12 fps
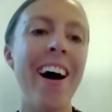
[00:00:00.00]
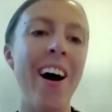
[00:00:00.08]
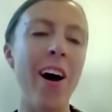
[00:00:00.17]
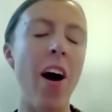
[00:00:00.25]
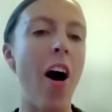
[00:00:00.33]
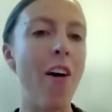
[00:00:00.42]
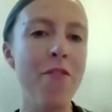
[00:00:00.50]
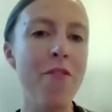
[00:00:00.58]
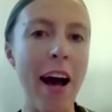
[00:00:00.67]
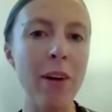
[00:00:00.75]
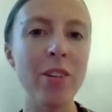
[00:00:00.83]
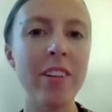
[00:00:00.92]
Uh, our
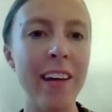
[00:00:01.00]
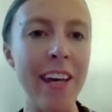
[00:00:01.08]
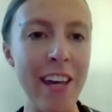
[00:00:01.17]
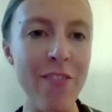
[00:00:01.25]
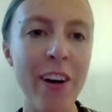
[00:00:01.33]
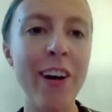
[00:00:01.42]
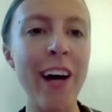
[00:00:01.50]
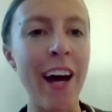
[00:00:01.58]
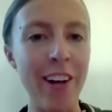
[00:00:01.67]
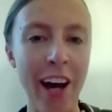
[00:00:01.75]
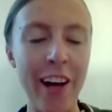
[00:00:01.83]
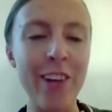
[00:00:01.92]
founder, Eva,
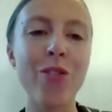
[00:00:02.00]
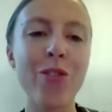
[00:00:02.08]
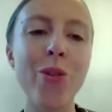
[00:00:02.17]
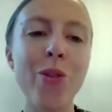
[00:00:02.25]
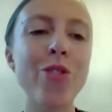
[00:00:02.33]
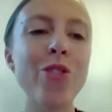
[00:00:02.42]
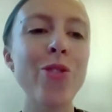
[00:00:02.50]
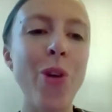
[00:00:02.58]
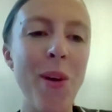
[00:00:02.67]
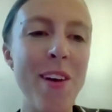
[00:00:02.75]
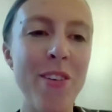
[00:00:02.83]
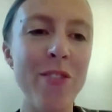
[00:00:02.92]
and, and of course, you
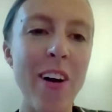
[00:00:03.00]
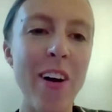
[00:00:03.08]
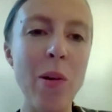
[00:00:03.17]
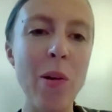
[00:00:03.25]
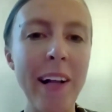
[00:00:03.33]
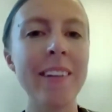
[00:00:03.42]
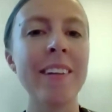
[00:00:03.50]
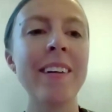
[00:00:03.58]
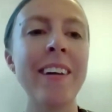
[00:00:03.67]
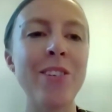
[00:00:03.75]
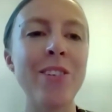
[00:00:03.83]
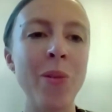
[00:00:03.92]
know Eva very well
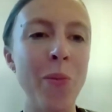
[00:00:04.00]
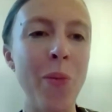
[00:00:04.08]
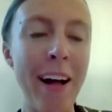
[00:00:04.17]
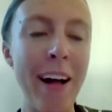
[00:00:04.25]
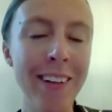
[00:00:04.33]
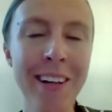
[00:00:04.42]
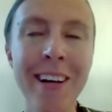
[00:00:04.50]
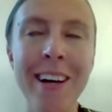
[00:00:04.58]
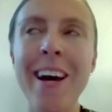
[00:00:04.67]
as well.